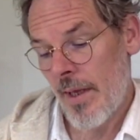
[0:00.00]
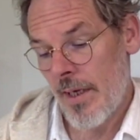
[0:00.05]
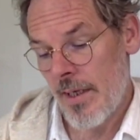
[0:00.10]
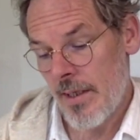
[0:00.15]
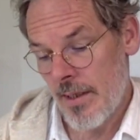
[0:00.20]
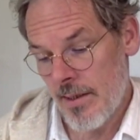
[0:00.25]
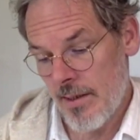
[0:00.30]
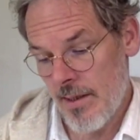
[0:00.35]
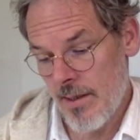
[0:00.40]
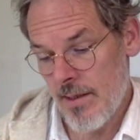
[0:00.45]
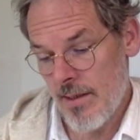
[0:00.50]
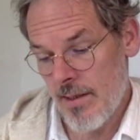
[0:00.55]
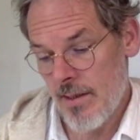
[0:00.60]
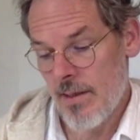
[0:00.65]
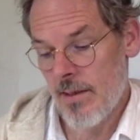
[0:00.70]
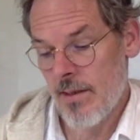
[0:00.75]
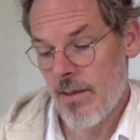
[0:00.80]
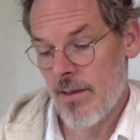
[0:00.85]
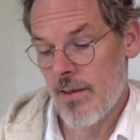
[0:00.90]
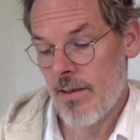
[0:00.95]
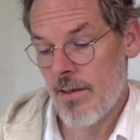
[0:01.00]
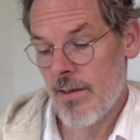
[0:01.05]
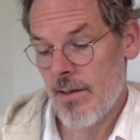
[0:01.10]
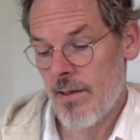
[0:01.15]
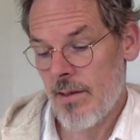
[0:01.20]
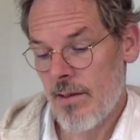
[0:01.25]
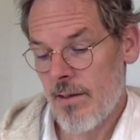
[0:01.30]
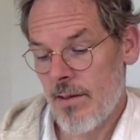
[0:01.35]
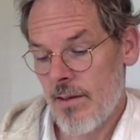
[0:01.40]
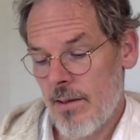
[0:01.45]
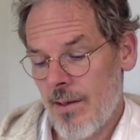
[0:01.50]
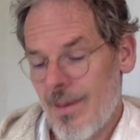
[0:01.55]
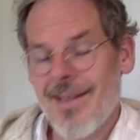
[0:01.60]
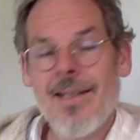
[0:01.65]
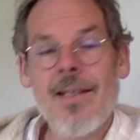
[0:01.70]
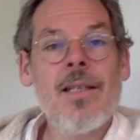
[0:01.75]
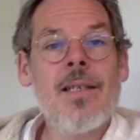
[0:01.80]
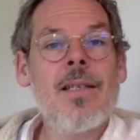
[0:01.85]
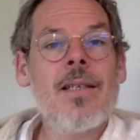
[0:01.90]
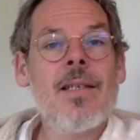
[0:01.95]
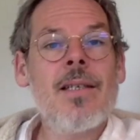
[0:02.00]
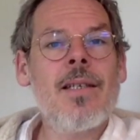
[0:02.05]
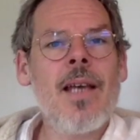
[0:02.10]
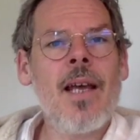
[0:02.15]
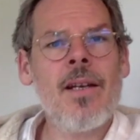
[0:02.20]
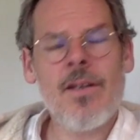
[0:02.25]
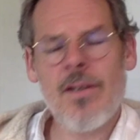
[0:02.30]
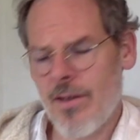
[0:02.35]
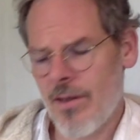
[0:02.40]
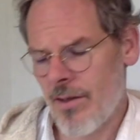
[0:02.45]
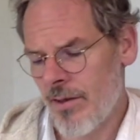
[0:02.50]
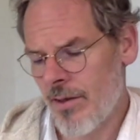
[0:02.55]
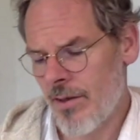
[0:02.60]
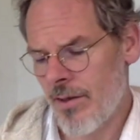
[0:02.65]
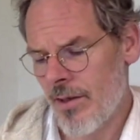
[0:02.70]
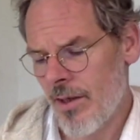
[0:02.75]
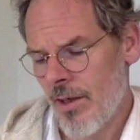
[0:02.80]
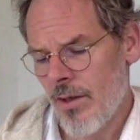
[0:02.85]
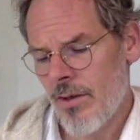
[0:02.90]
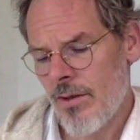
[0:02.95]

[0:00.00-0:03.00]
in the distance, dissenters